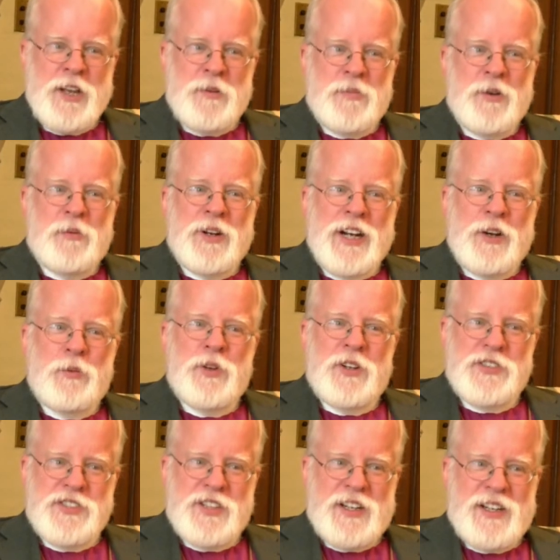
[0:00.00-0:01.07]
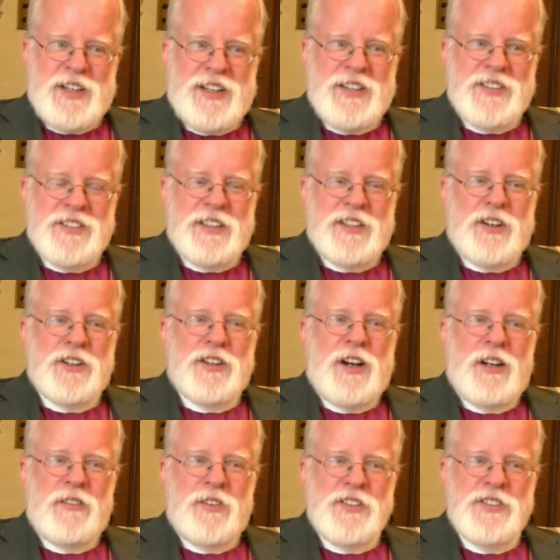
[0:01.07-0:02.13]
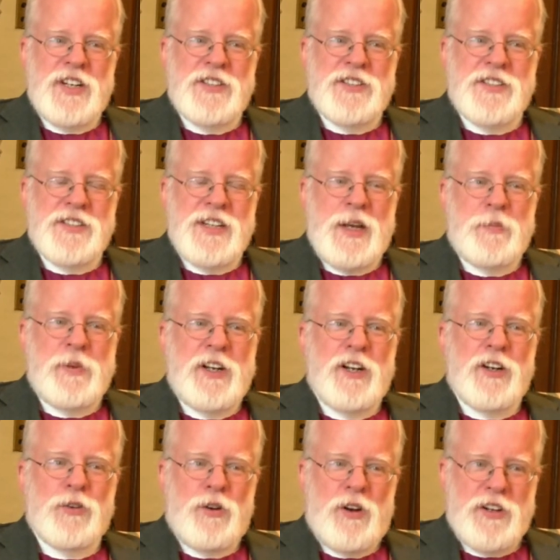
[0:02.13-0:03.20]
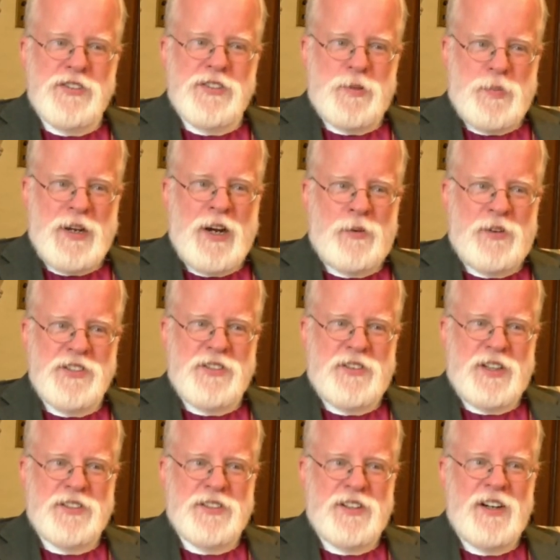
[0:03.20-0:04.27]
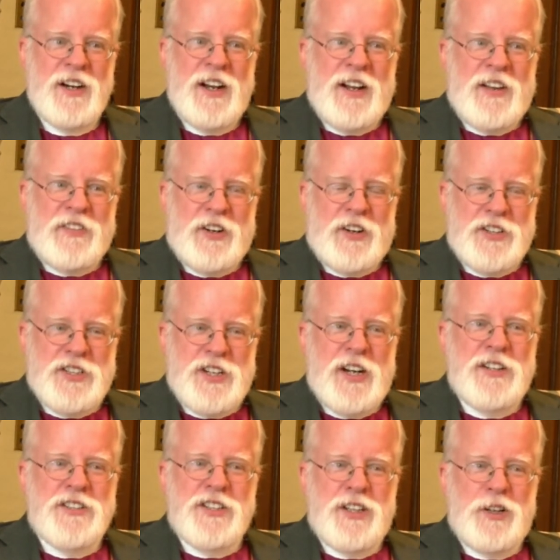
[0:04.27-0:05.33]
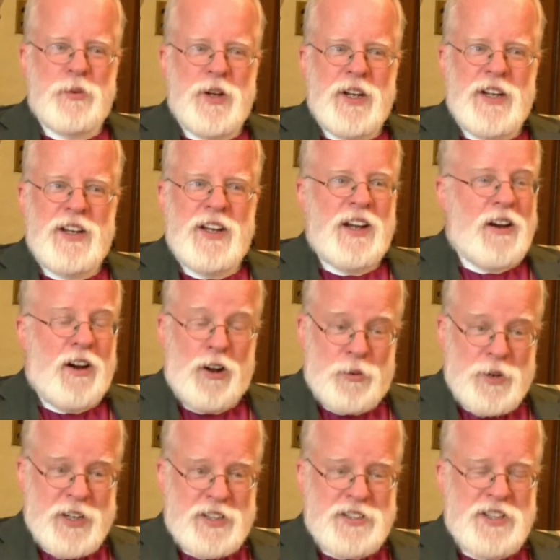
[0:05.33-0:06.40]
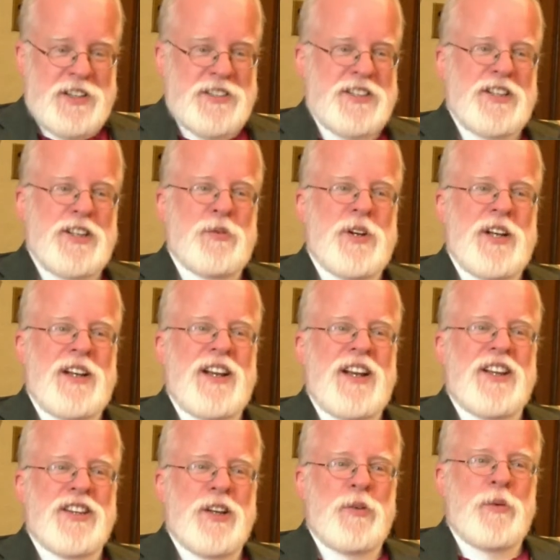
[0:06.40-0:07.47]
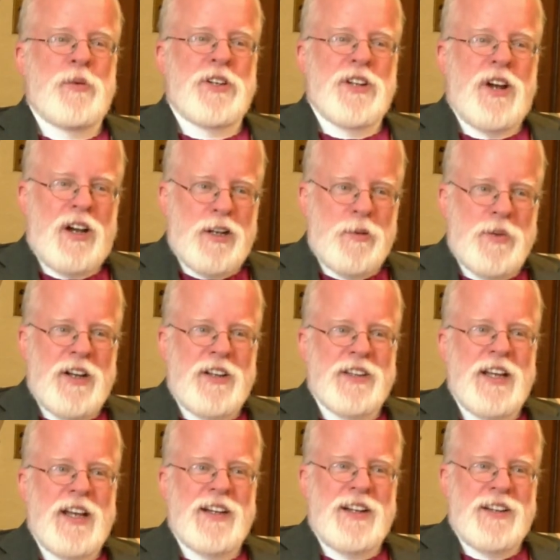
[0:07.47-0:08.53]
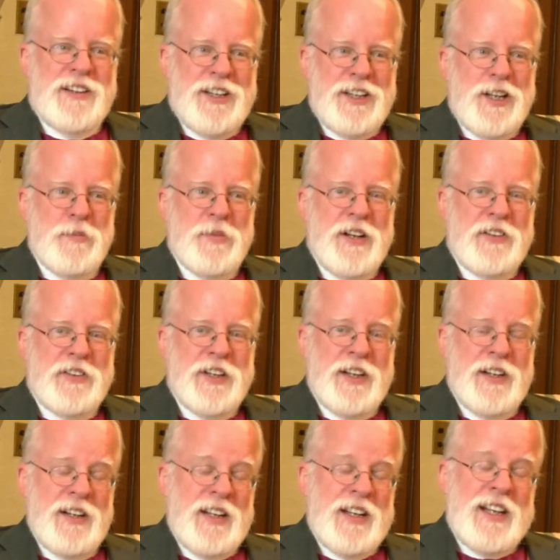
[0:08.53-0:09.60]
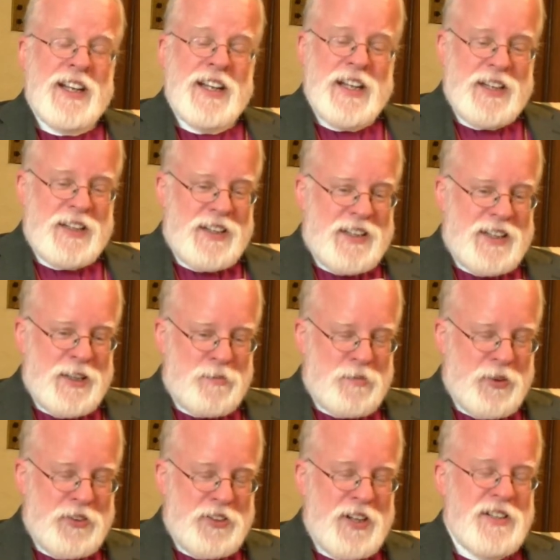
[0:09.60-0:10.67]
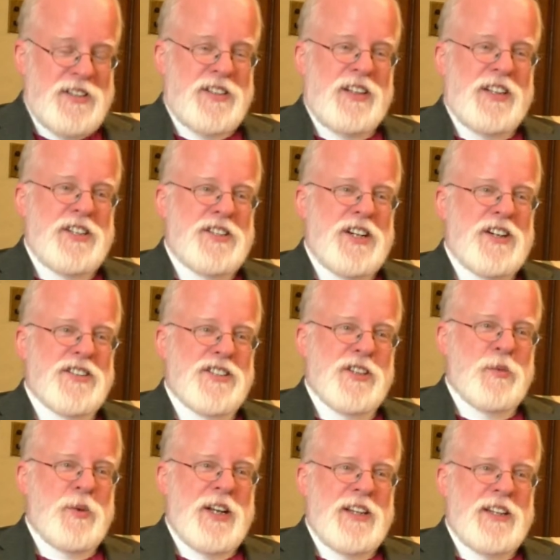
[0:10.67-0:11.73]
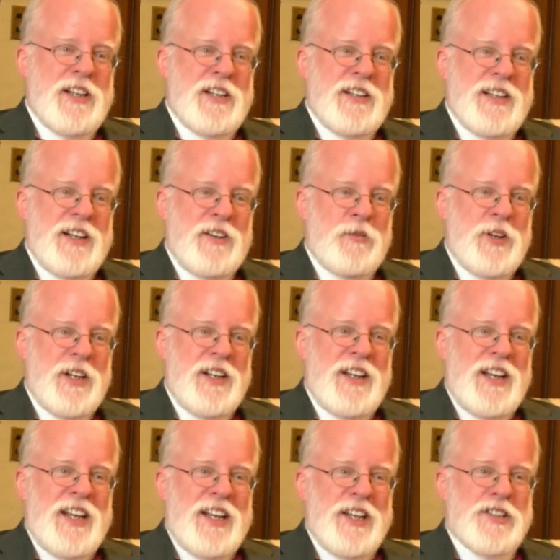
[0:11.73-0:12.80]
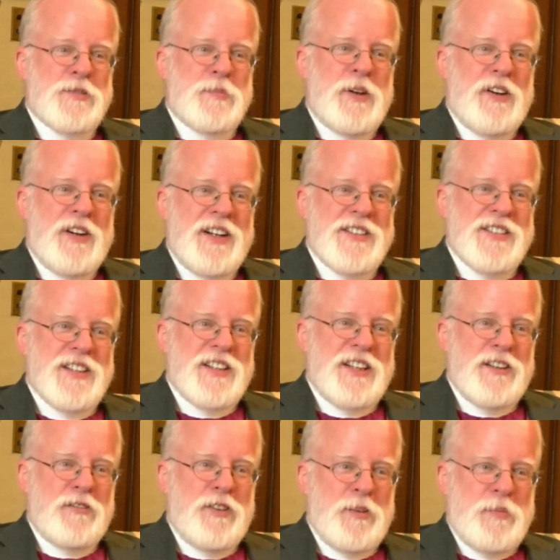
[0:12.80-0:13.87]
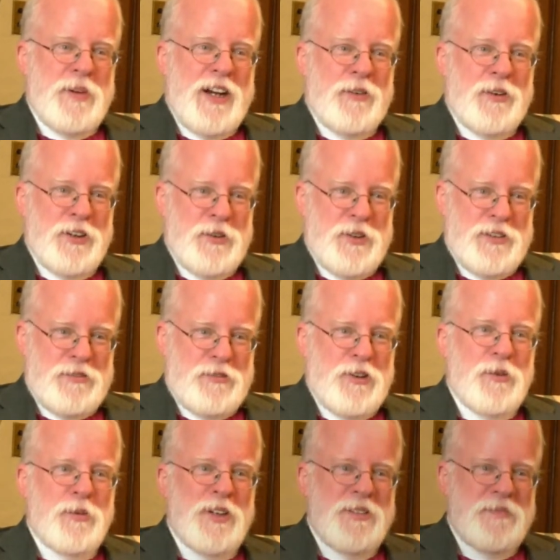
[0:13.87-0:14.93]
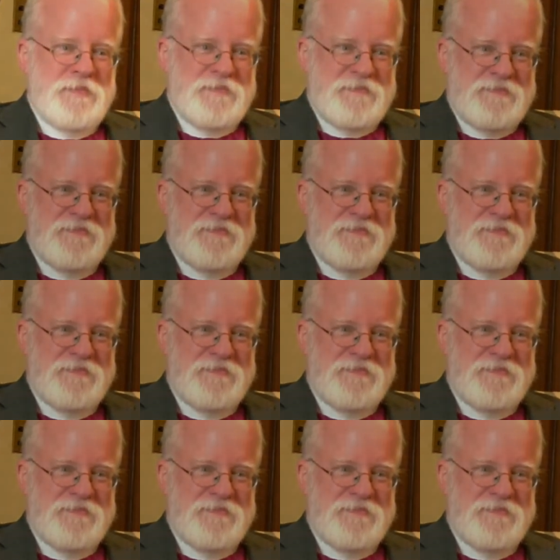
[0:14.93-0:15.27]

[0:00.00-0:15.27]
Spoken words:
but what I will say is that there are conversations happening across the power structure that are changing the way, already changing the way, that we would talk about that and think about that, and then potentially change the way that we experience and live with power going forward.